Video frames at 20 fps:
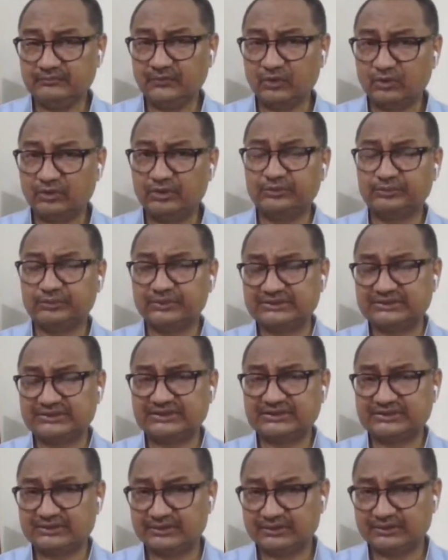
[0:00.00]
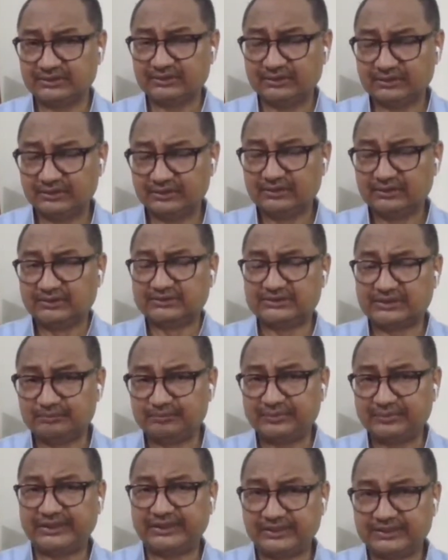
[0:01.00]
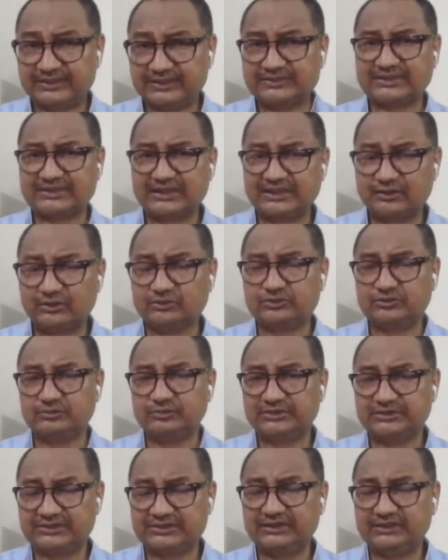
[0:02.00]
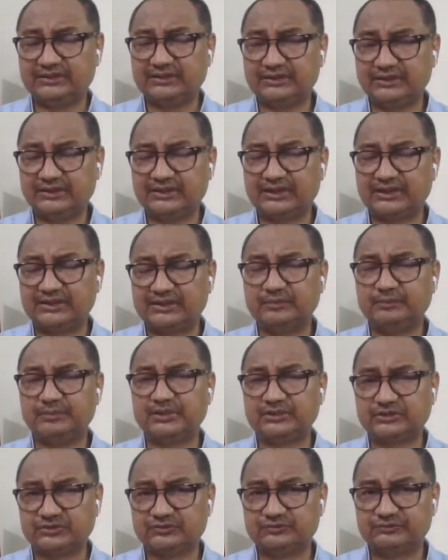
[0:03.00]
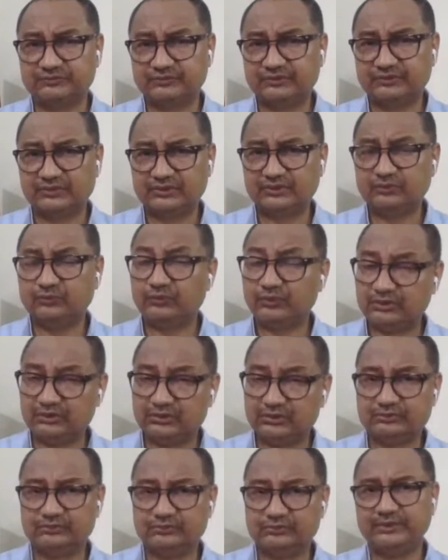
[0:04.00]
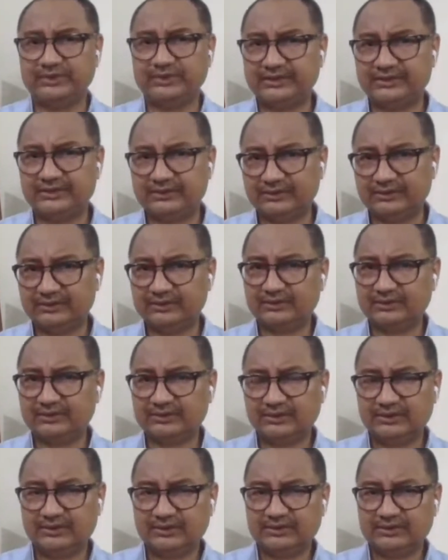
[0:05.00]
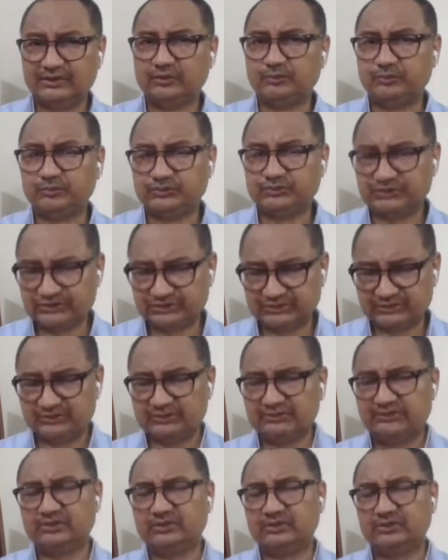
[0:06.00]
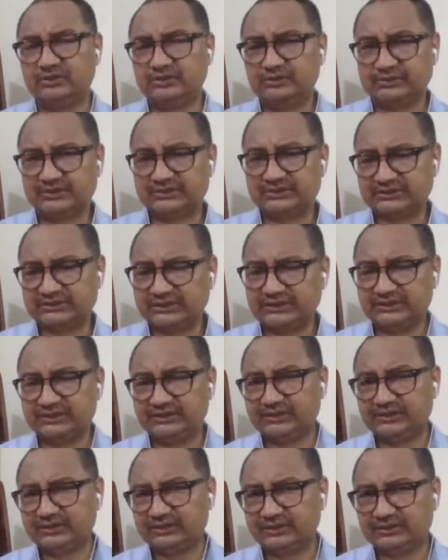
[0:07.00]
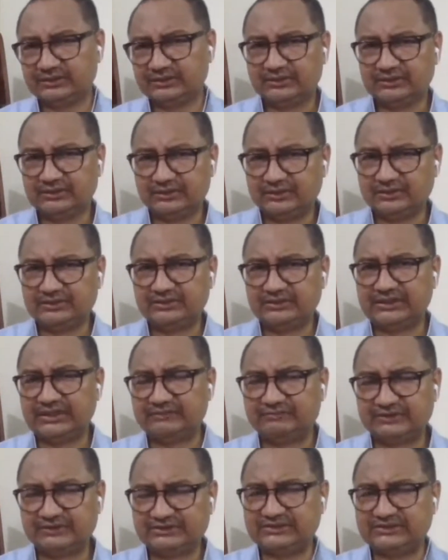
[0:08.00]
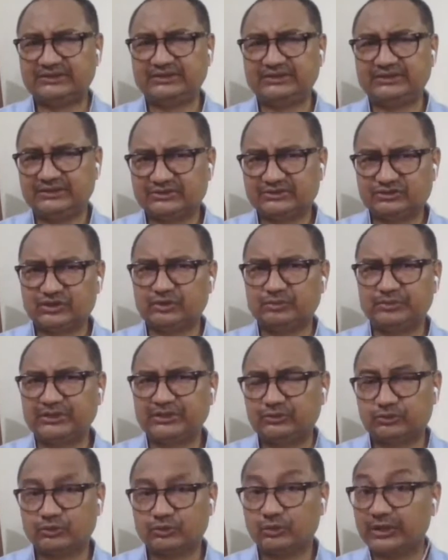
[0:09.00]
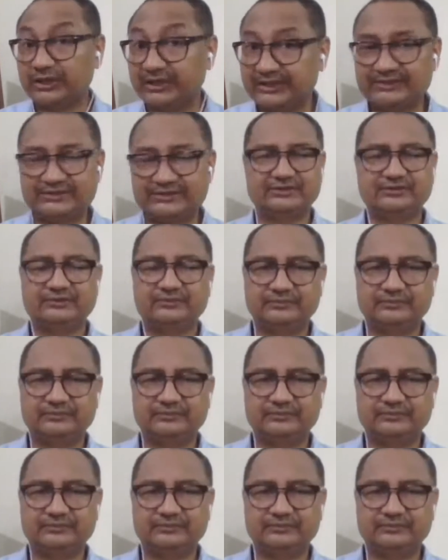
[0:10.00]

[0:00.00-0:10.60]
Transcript: Or you can say some parallels can also be seen in other parts of the world where the opposition, or you can say the diversity, is not being tolerated.